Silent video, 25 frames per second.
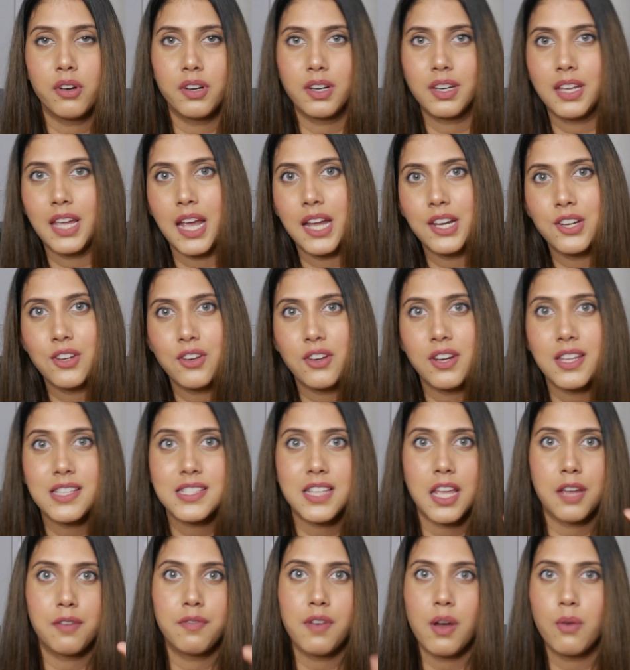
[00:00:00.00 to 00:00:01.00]
of all the
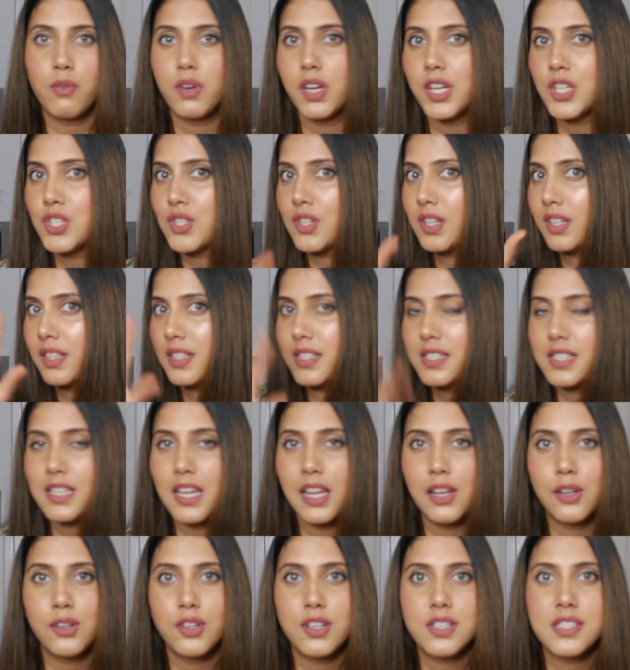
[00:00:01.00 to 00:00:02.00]
product categories like
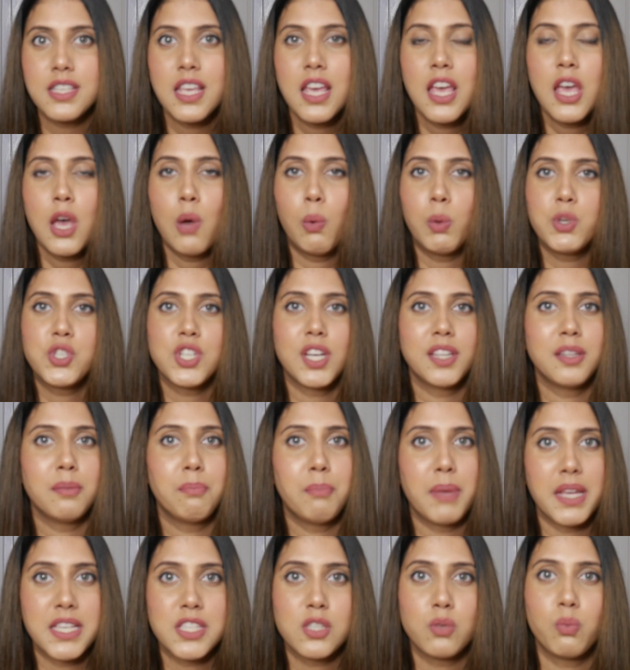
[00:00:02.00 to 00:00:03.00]
foundation,
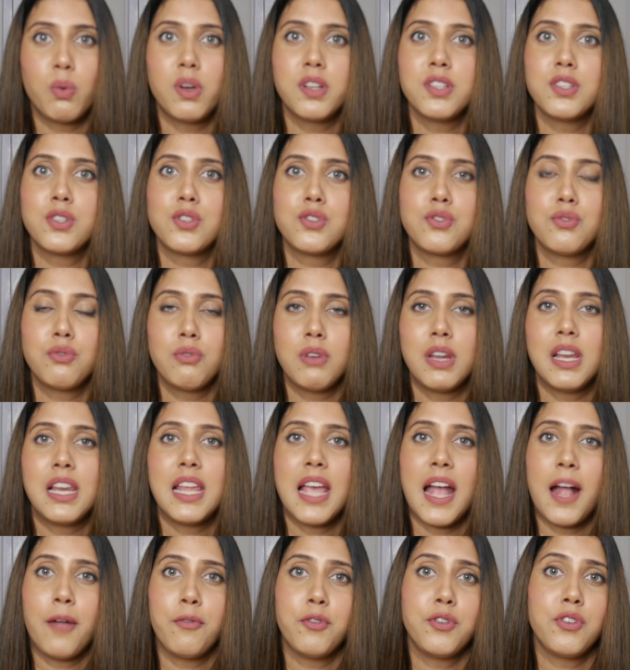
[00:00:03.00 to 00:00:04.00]
concealers, which are the best
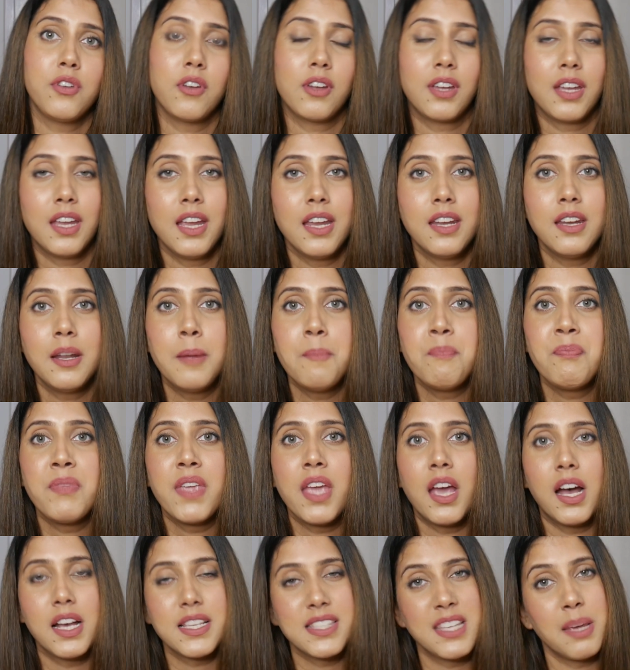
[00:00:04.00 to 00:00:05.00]
ones to really have in
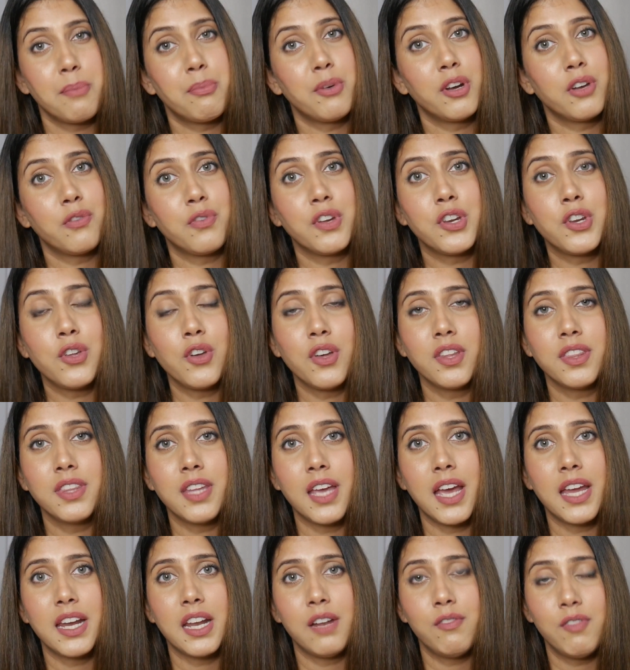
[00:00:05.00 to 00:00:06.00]
your kit. A
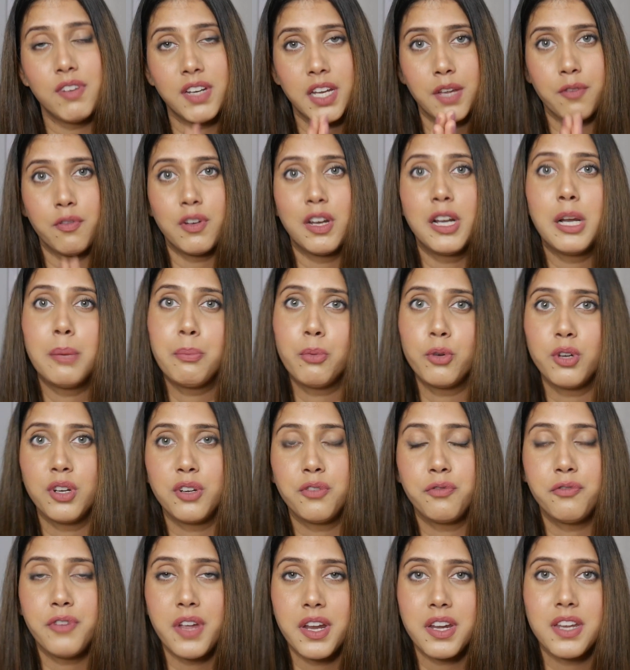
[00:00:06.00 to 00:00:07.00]
separate video on that. I
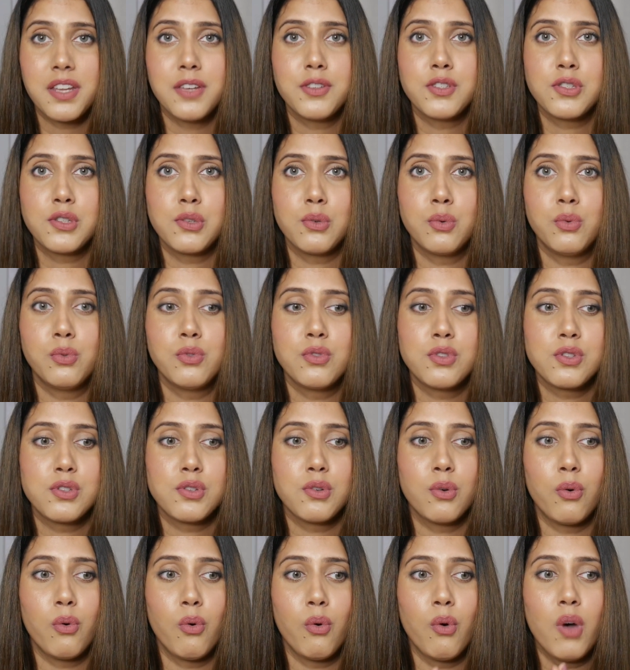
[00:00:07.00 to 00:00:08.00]
will definitely put it
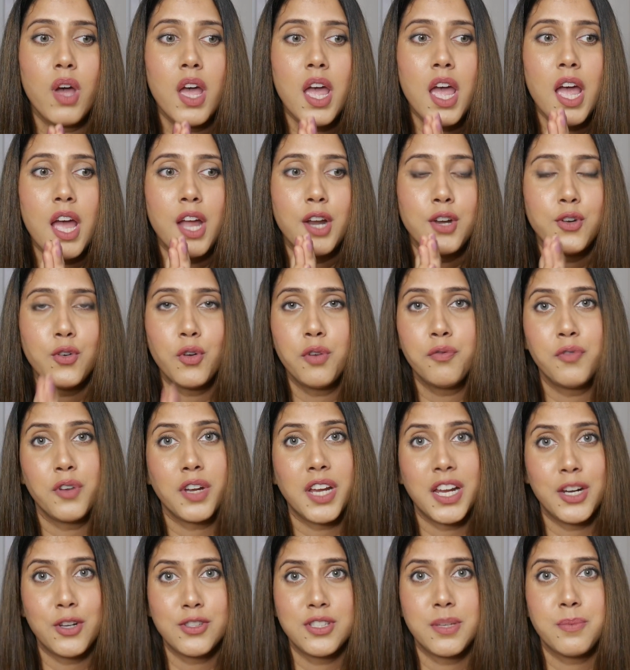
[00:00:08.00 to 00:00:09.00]
very soon, so
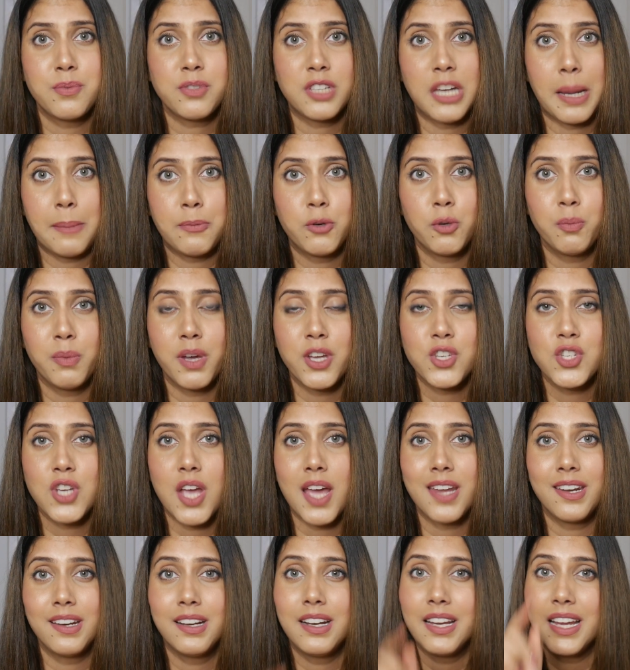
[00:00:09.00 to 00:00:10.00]
don't forget to
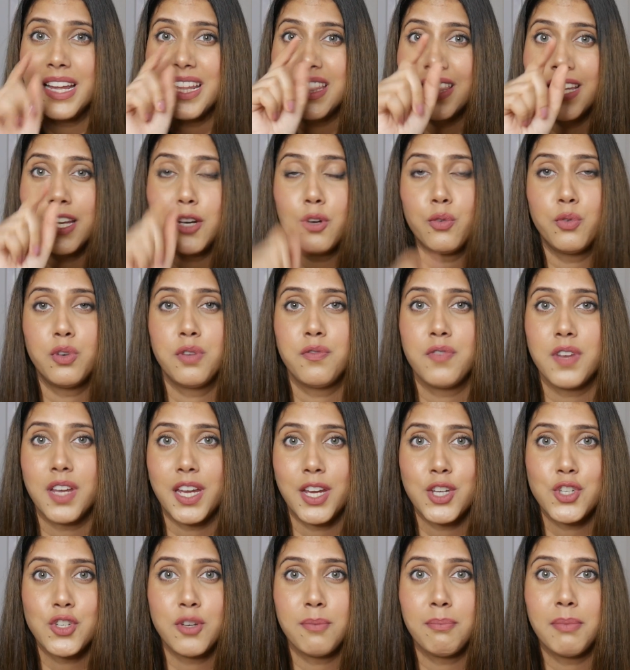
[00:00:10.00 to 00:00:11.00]
subscribe to my channel,
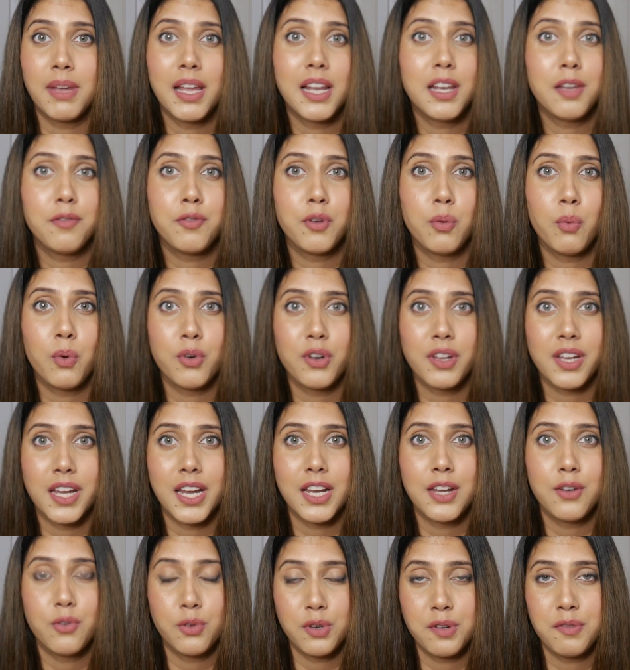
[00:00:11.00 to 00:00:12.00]
hit that notification
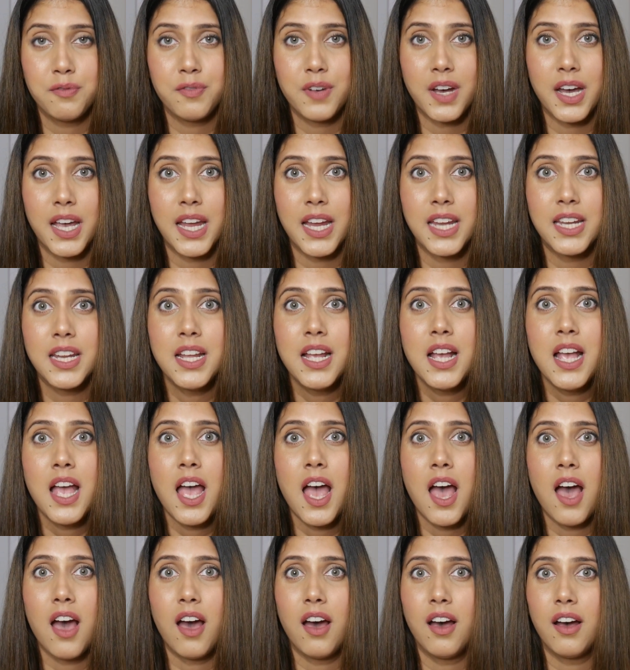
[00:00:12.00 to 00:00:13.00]
bell if you want to get
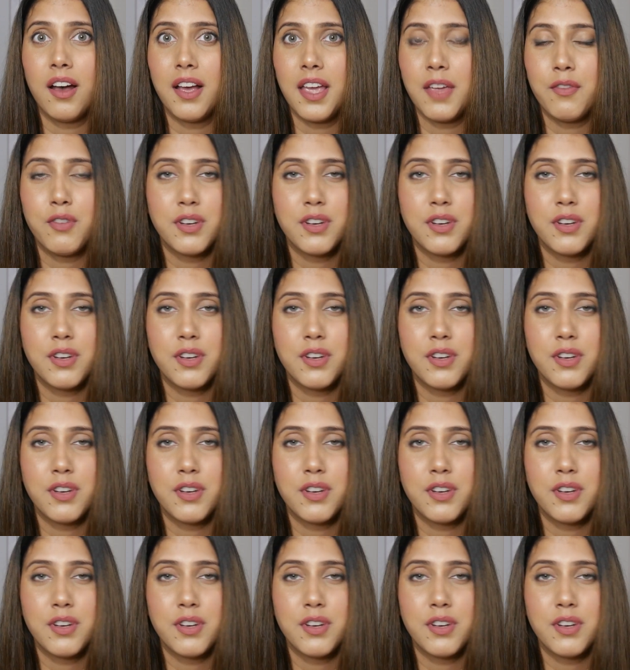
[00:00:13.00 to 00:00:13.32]
notified